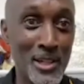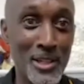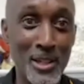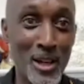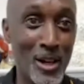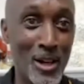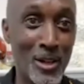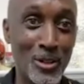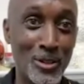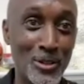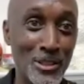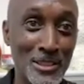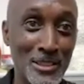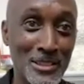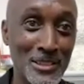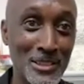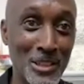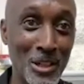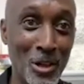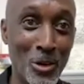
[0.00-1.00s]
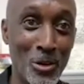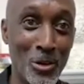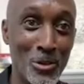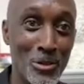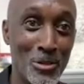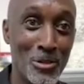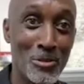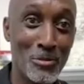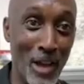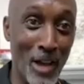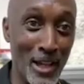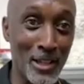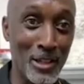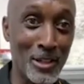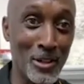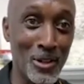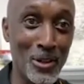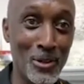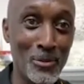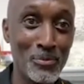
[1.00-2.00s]
No. So thank
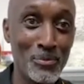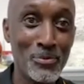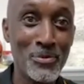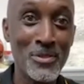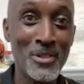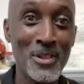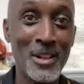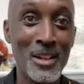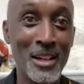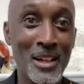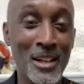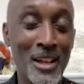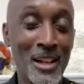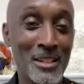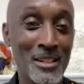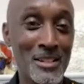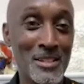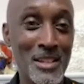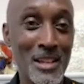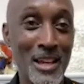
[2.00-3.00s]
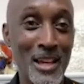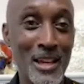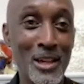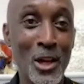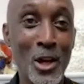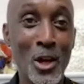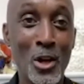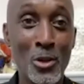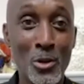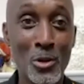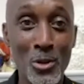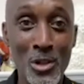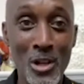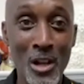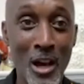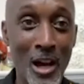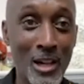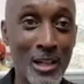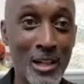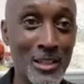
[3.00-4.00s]
you. And I'd like to say good
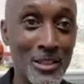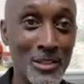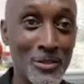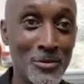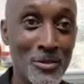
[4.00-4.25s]
luck.